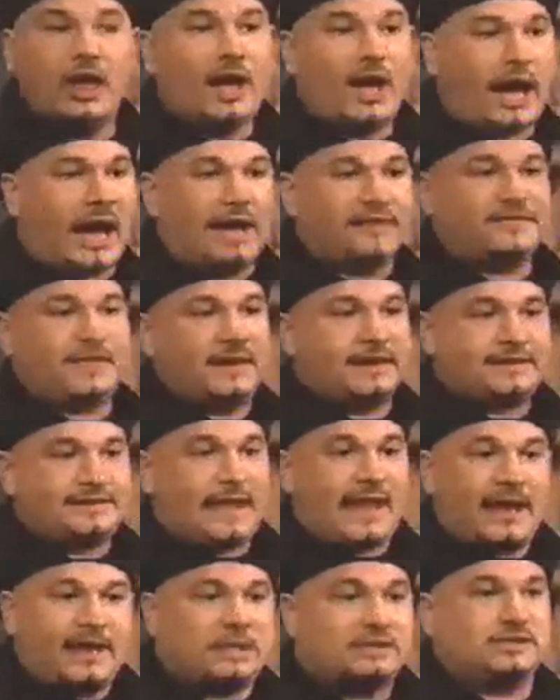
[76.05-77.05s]
I think
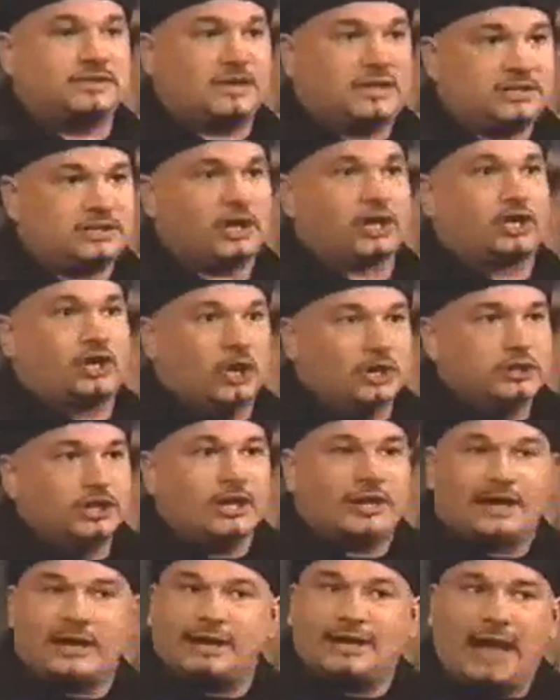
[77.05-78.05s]
is he's a
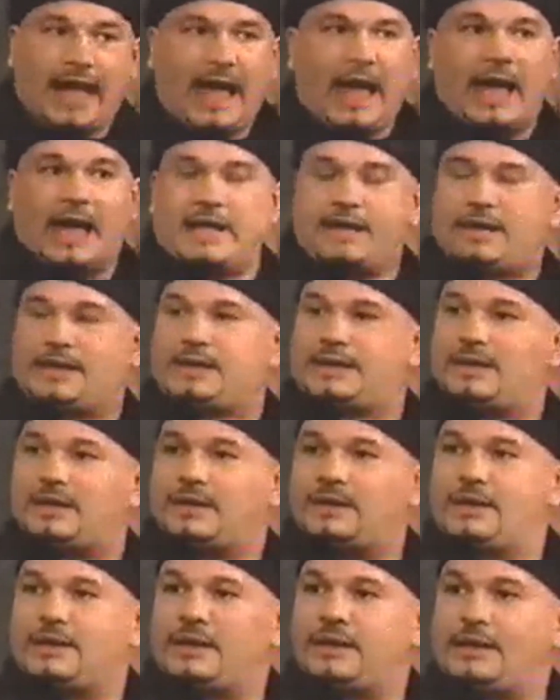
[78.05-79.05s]
good looking
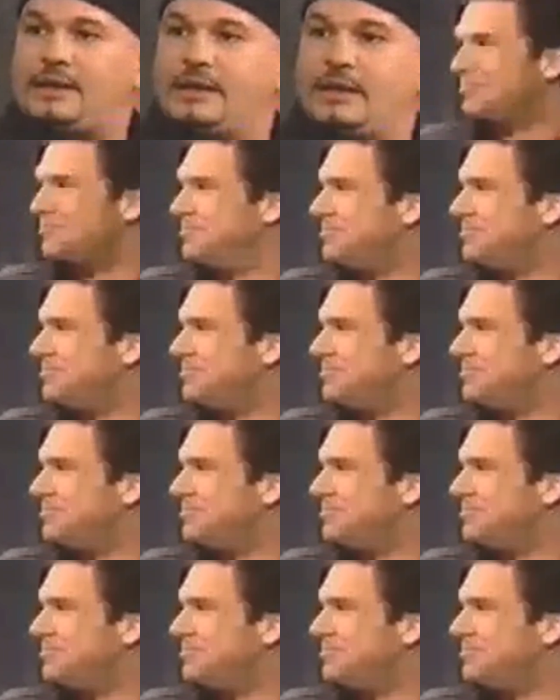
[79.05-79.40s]
guy.